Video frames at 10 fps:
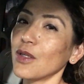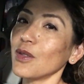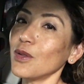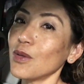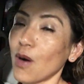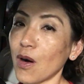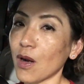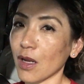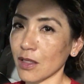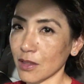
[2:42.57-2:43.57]
you
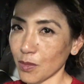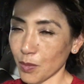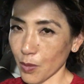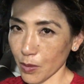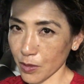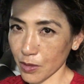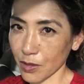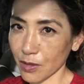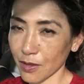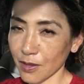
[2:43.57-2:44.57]
are as a
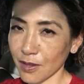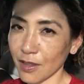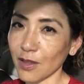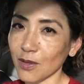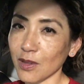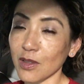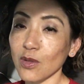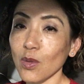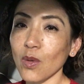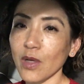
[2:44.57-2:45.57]
person, the
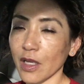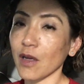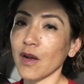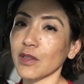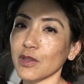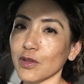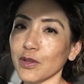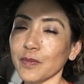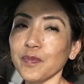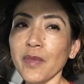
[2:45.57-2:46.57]
soul character.